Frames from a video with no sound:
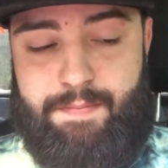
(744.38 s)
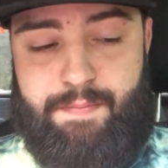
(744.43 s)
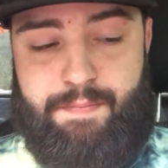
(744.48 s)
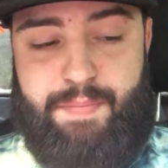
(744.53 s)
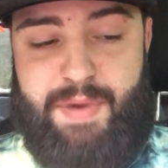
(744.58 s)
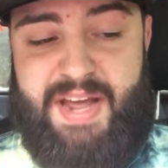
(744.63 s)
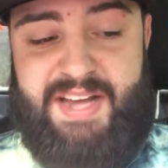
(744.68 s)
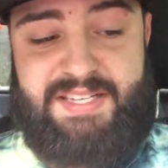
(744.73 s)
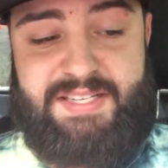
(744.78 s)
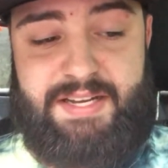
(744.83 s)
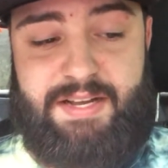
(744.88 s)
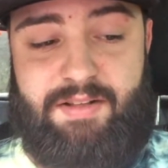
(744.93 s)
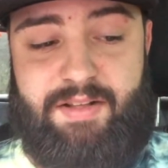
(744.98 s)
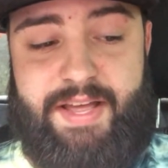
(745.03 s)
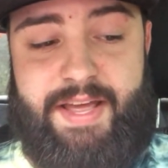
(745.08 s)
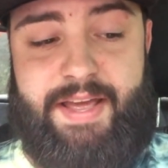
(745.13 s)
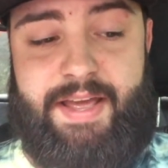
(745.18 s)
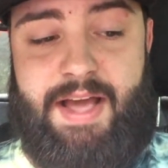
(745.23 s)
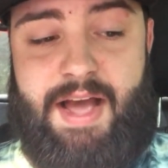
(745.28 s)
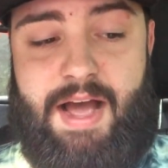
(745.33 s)

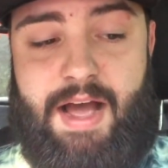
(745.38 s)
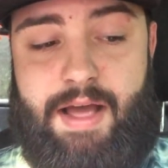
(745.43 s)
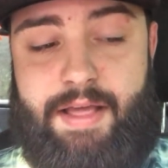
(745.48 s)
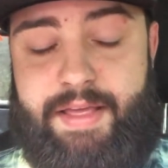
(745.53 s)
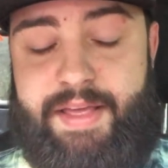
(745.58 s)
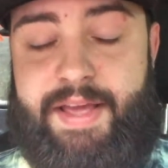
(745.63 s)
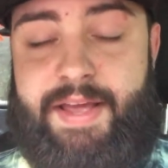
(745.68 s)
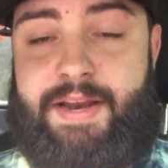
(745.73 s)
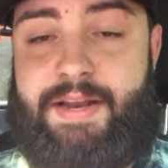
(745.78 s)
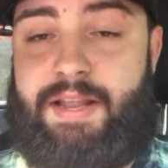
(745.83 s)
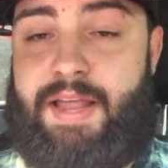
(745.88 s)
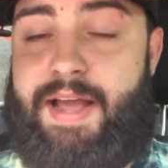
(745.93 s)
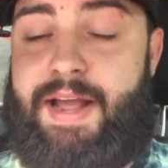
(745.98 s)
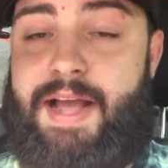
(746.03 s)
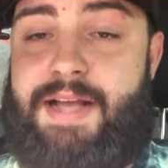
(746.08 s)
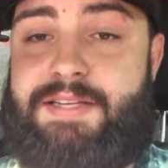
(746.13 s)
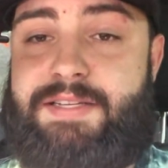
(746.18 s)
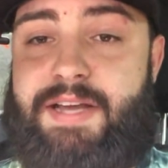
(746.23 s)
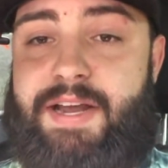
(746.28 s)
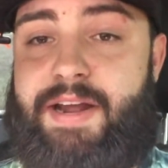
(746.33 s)
Basically, like
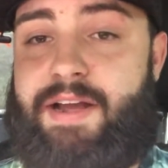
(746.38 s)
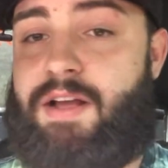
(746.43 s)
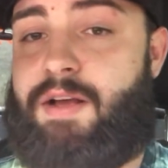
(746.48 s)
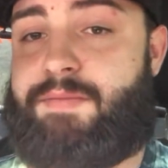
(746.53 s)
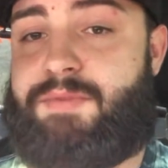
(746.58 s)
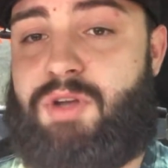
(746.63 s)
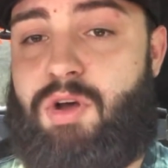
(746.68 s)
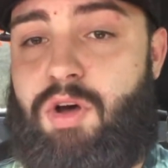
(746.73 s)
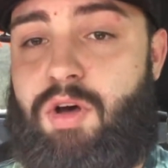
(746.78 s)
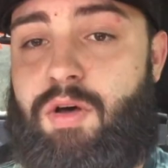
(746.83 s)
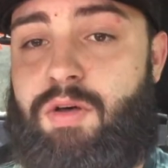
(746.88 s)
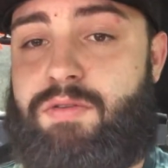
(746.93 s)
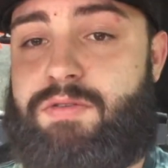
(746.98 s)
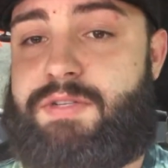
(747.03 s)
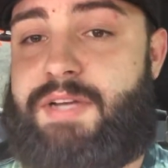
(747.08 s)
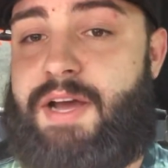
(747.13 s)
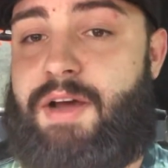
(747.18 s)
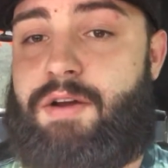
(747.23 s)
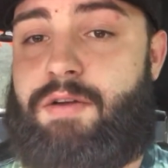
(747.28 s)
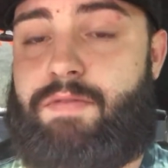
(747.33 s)
I said, it comes all
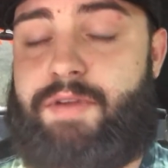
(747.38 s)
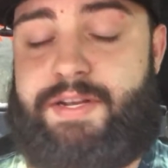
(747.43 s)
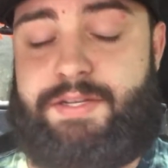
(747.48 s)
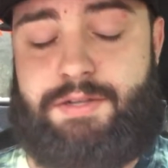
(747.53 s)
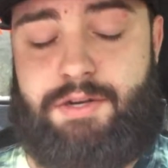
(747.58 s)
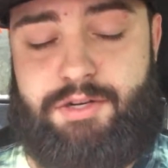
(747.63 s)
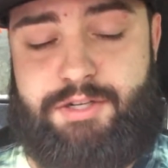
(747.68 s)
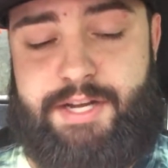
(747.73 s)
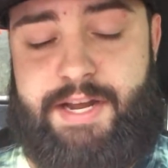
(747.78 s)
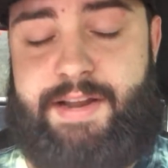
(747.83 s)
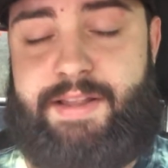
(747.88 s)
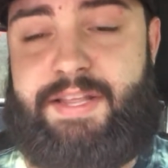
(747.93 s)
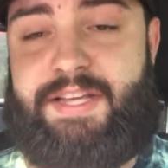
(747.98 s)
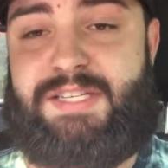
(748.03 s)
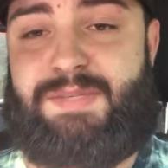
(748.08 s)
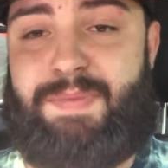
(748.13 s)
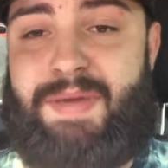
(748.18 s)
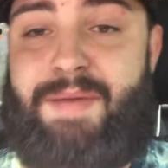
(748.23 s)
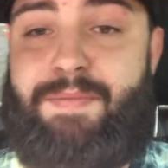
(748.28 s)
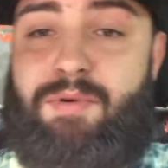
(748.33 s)
down to research, and
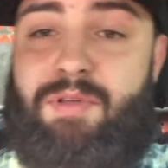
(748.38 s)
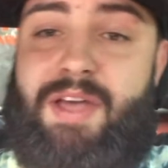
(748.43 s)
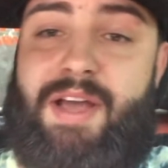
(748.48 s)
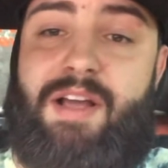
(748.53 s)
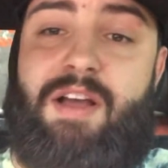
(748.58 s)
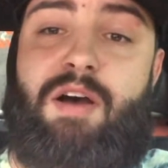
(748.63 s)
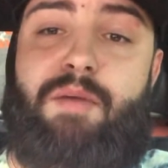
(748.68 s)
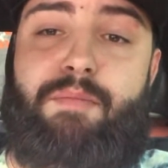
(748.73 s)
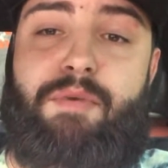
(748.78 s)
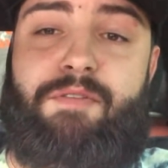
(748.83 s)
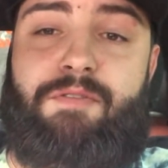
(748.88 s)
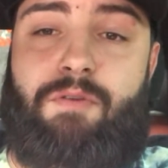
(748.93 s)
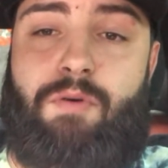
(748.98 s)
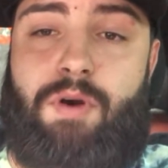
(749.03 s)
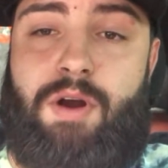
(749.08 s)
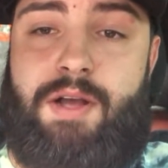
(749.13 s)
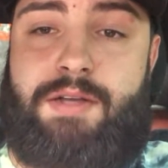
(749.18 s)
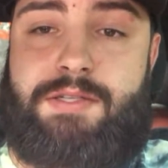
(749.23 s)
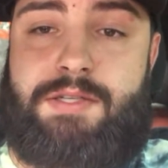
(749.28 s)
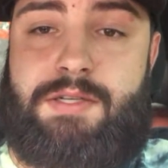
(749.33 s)
these people that come
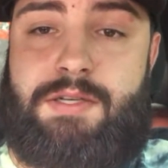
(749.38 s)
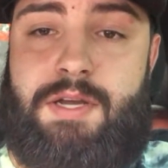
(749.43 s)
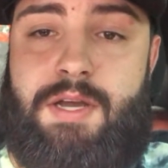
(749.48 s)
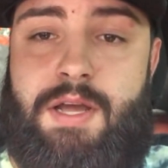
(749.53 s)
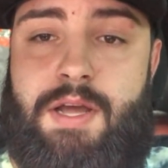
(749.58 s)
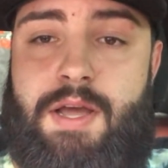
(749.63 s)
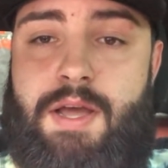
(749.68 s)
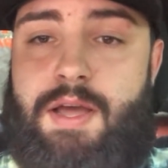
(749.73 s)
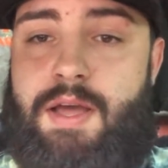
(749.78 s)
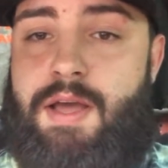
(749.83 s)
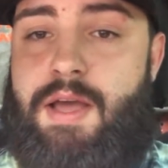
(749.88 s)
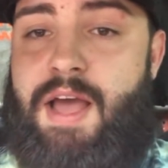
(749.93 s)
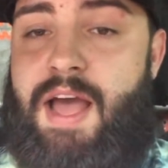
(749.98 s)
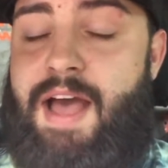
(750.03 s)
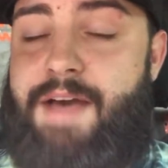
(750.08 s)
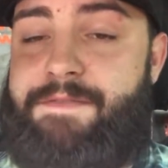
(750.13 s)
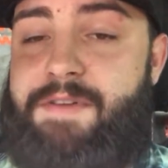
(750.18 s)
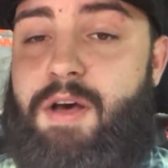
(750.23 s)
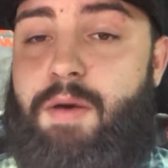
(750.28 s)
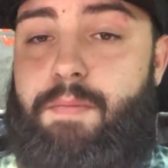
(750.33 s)
before us
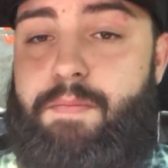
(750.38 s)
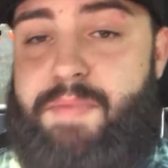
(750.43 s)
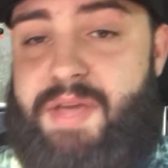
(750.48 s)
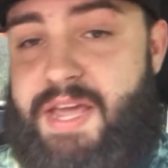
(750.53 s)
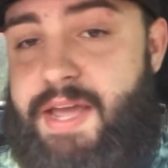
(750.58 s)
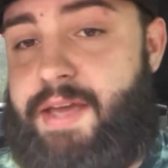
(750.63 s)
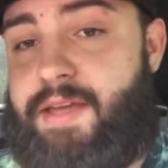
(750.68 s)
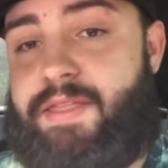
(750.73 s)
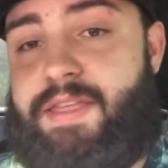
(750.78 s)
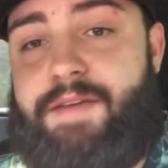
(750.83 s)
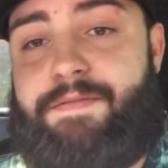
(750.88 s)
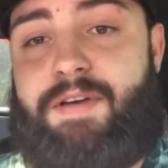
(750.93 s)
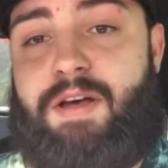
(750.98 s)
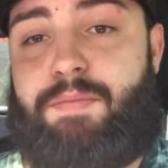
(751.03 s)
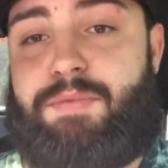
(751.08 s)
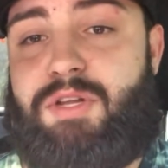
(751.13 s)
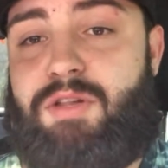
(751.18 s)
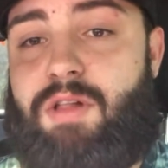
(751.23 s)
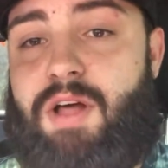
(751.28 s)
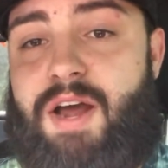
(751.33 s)
have helped me. They've
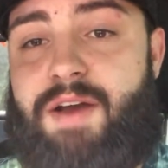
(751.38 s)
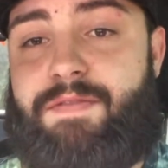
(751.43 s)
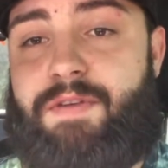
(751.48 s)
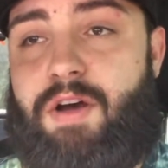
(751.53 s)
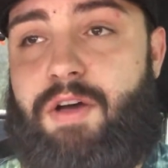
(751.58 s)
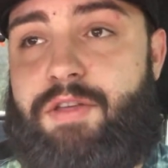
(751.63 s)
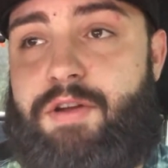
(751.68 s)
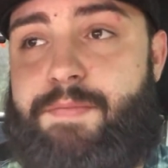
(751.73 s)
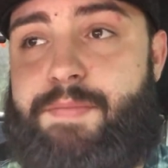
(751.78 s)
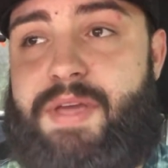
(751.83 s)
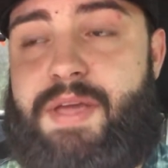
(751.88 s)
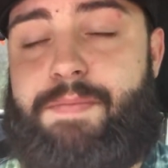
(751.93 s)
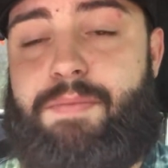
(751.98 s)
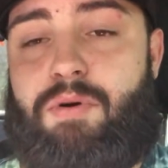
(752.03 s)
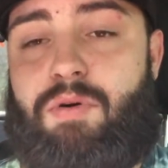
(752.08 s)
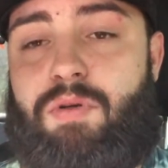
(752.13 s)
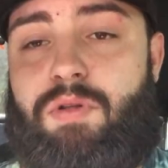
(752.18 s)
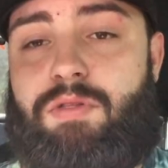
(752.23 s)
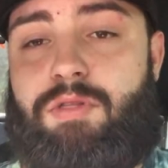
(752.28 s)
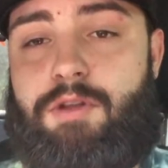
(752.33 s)
helped a lot of other
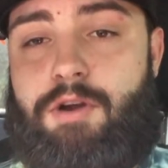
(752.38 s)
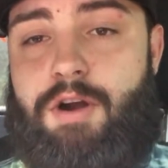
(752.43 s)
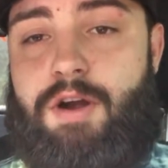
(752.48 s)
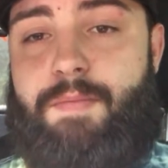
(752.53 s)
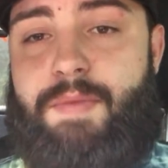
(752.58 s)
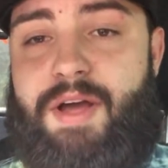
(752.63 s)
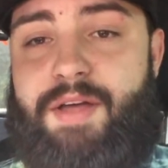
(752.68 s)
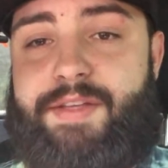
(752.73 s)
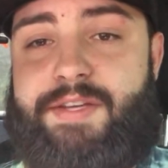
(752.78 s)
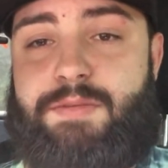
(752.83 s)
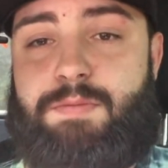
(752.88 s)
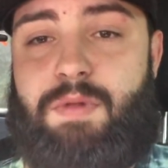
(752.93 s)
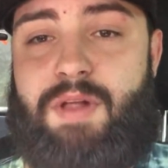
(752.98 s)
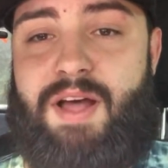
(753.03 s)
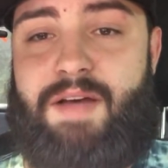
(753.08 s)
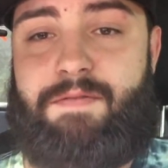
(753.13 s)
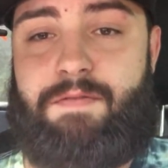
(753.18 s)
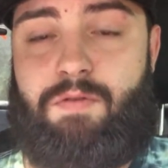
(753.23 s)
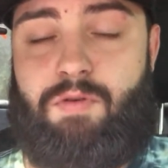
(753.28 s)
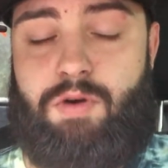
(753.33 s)
people learn about this
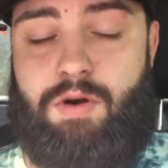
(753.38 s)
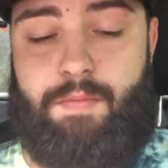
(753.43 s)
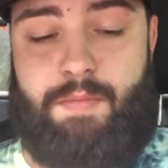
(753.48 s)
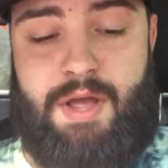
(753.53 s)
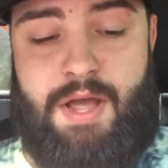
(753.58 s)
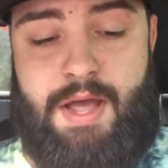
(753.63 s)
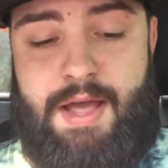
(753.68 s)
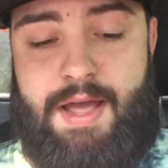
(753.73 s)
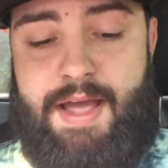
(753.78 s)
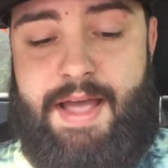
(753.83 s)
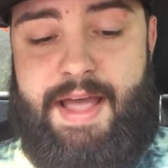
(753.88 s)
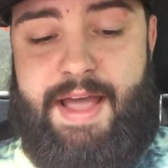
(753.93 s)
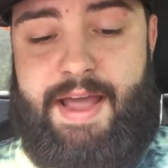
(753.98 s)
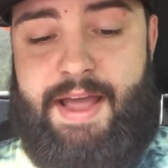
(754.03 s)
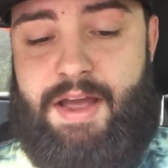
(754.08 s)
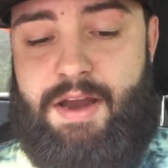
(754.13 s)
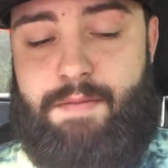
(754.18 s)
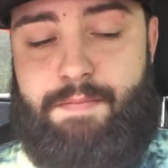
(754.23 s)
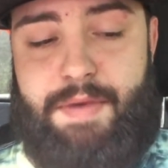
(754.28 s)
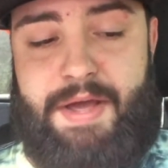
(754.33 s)
platform
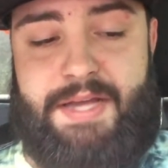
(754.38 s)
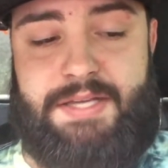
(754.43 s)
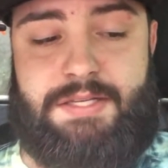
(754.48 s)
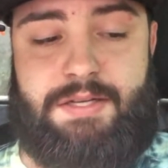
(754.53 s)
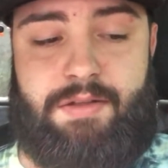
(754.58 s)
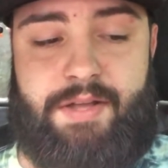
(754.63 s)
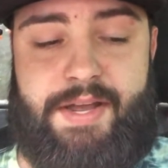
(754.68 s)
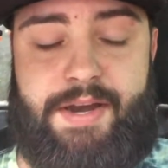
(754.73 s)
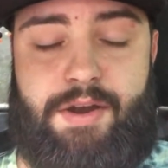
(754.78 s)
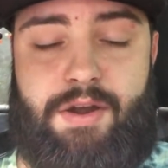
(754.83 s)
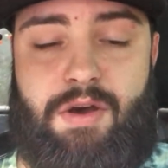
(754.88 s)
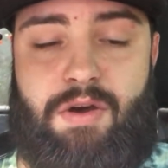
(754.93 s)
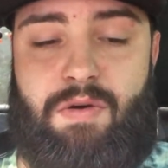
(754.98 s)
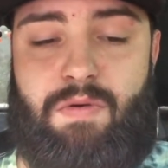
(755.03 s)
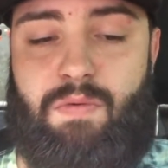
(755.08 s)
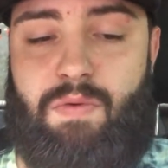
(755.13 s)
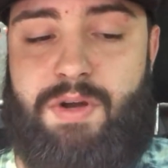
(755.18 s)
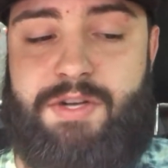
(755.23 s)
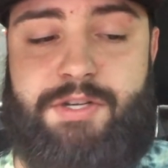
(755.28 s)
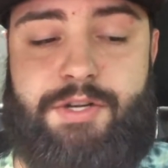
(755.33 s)
and basically know
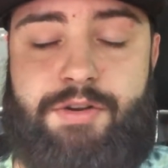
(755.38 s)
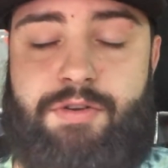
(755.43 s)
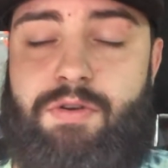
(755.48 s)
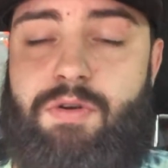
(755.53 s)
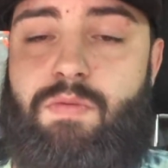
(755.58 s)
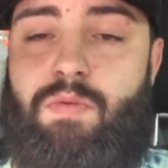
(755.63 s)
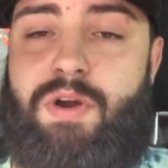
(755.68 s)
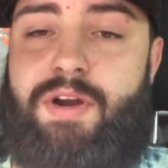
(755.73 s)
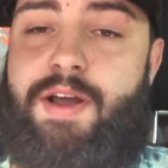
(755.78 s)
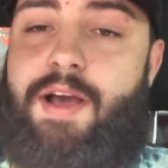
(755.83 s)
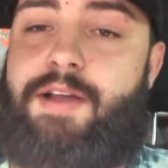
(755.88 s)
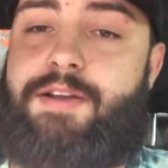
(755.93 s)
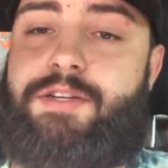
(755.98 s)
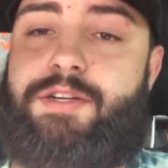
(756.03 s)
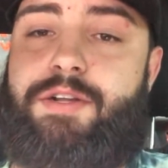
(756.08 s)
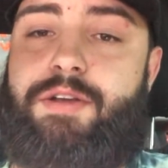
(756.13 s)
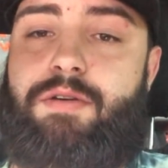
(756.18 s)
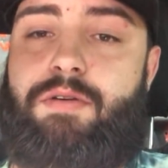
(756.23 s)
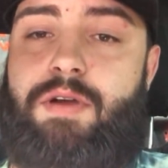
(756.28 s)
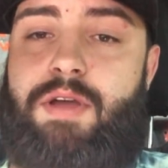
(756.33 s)
what to do and what not to
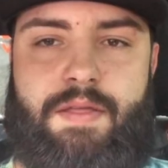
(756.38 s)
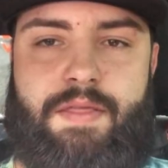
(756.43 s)
do.